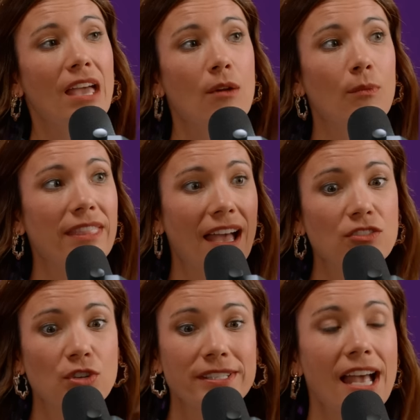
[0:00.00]
And when
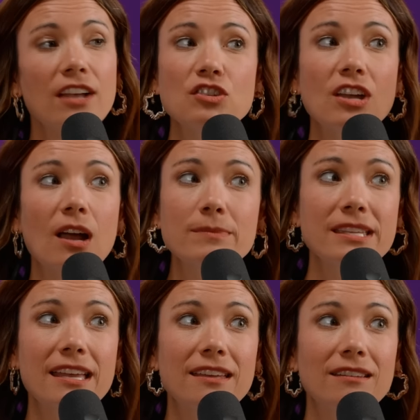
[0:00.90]
that transaction comes
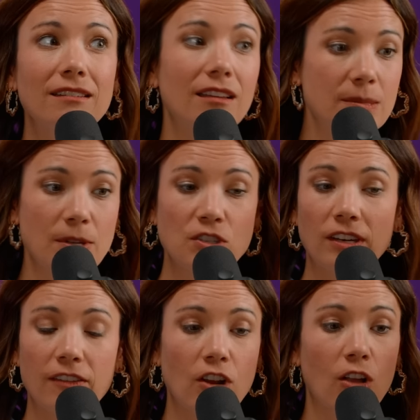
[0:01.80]
in, especially
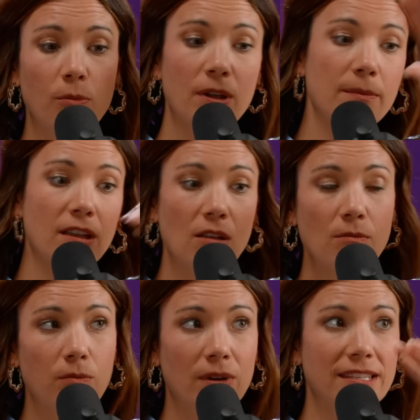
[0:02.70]
on EveryDollar
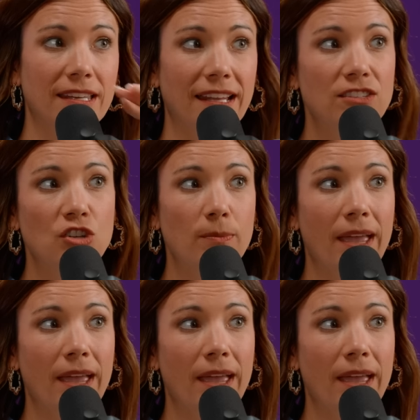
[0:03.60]
premium, when it's connected to your